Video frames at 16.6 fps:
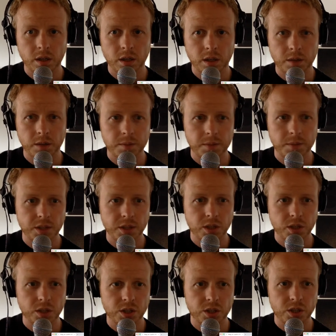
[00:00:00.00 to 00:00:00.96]
Mint
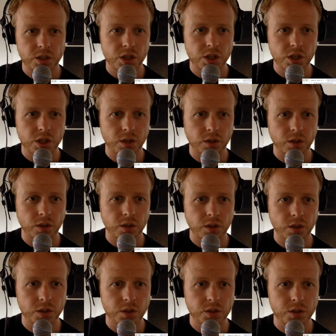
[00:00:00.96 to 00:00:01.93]
Condition,
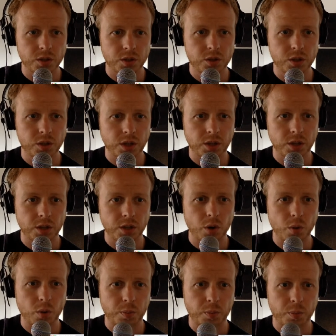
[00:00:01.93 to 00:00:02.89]
Quad,
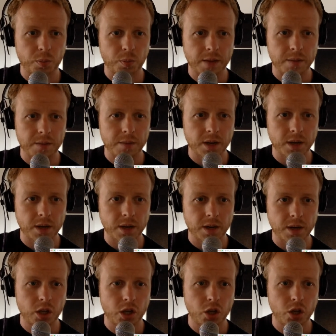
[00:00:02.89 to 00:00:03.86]
Tightrope, Lemma,
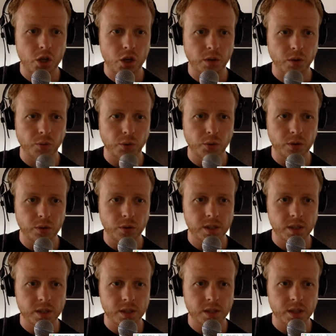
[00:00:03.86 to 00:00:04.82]
and Cubic Root.
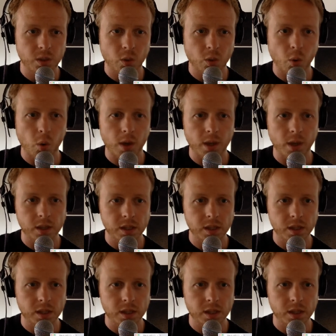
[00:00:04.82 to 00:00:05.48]
This is Quod.